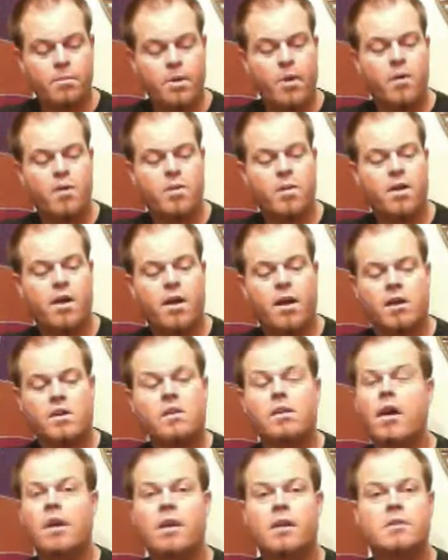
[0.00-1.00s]
both
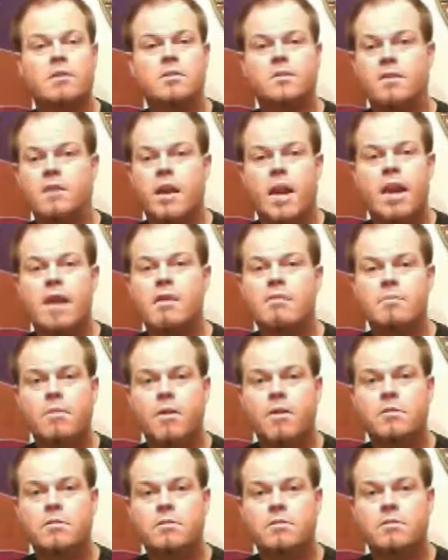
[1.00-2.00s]
colonics and
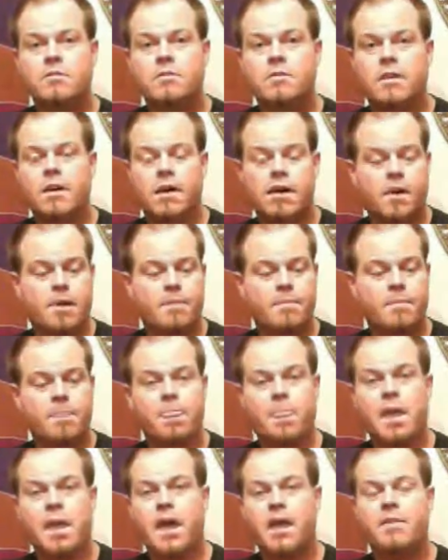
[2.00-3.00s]
enemas,
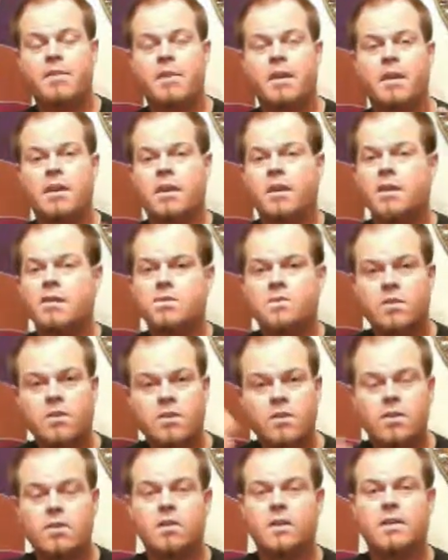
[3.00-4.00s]
and then
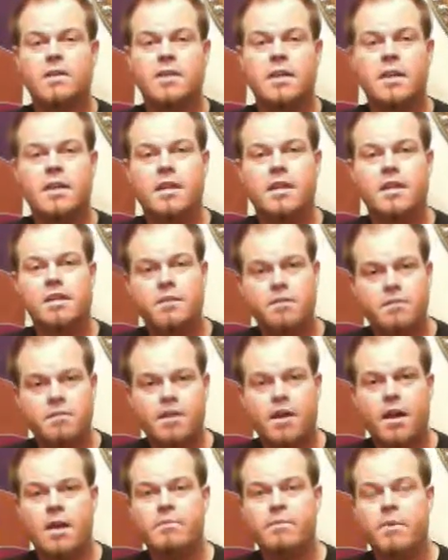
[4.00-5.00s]
internally taking the
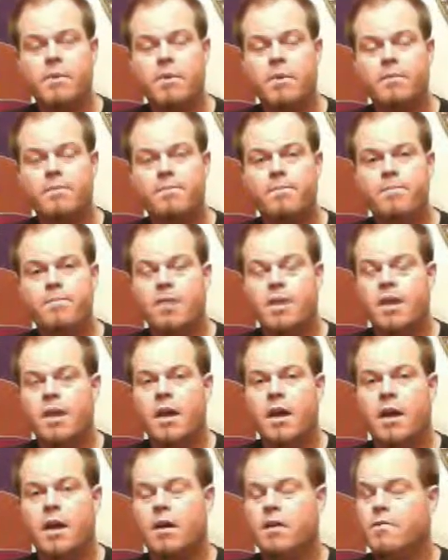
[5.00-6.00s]
fiber.
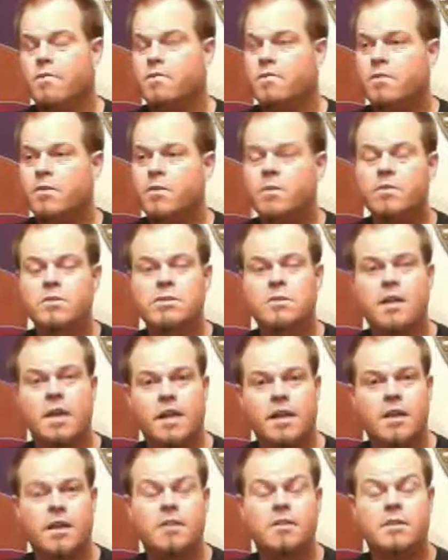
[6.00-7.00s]
Foods
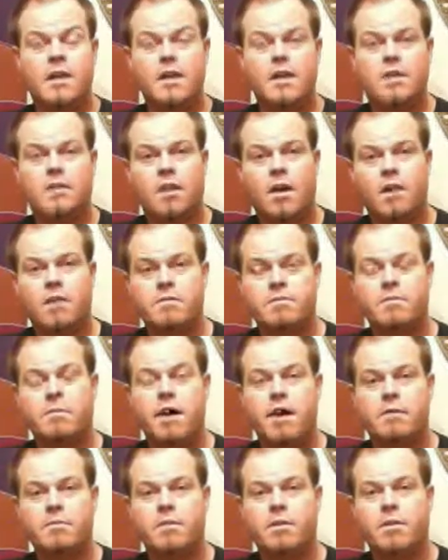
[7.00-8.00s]
that contain a lot of
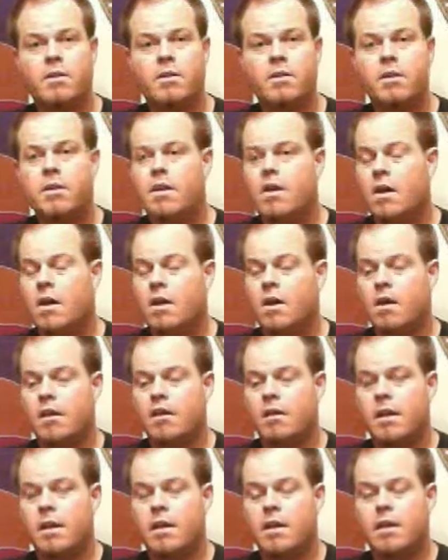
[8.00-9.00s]
fiber
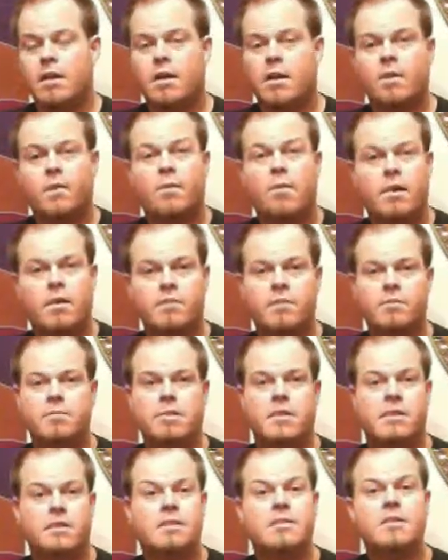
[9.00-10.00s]
are like, one of
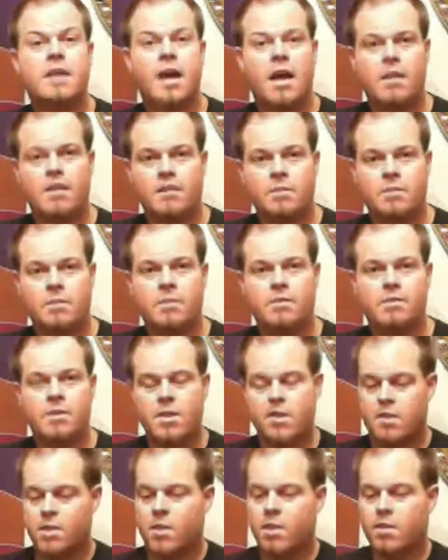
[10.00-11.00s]
them is celery
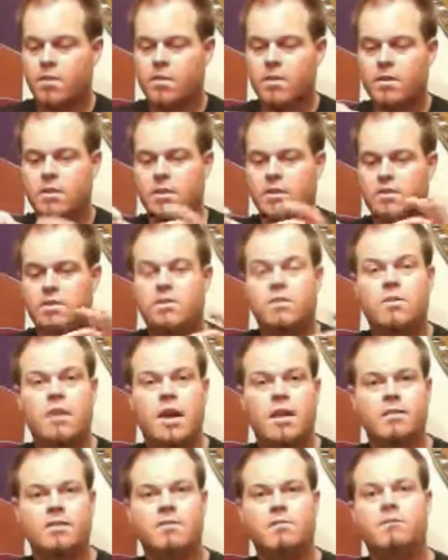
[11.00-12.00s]
with all the little
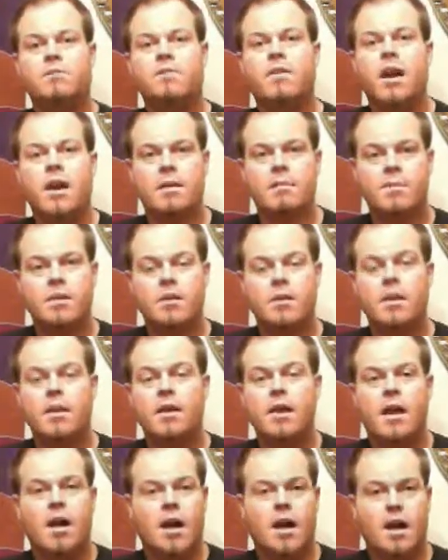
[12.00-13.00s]
strands of fiber,
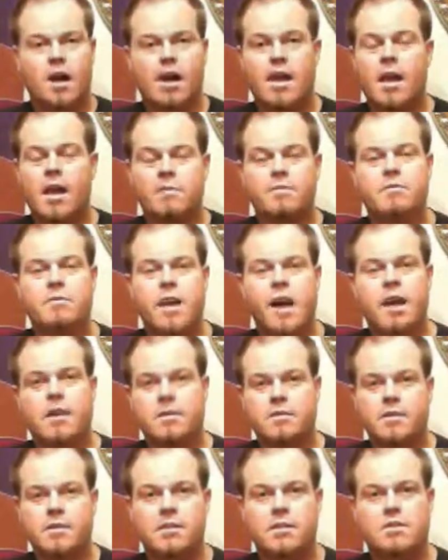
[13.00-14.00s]
and
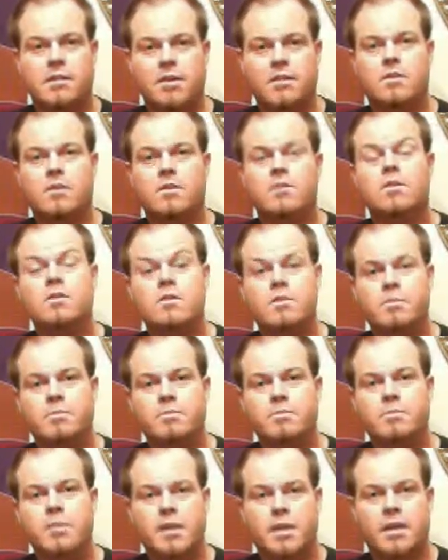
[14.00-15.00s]
flax seeds are the
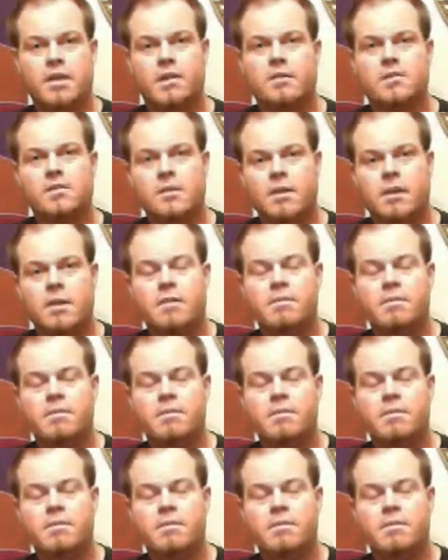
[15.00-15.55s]
two biggest